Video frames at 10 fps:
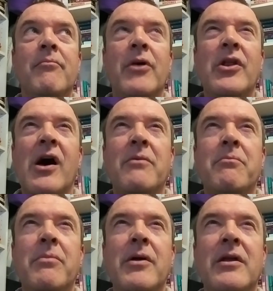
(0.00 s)
not
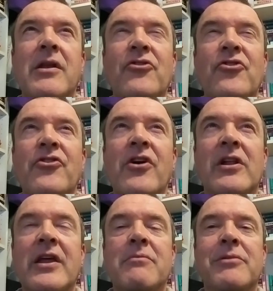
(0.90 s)
being
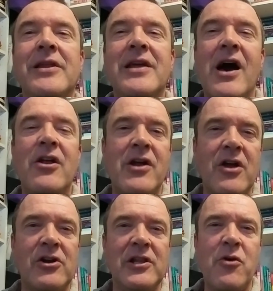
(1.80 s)
necessarily complete,
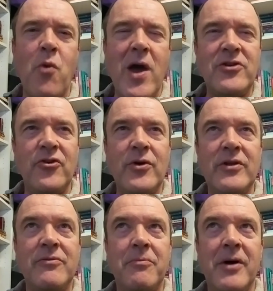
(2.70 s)
utterly wed to
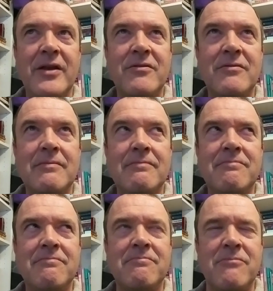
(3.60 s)
it, but
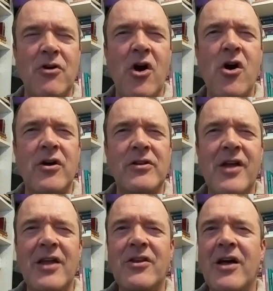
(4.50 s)

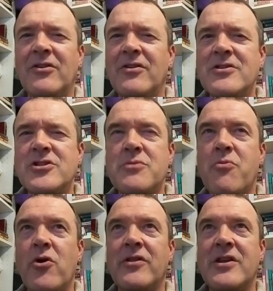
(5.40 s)
not to the
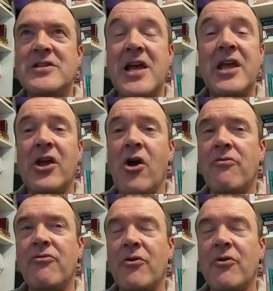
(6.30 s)
point that he's taking off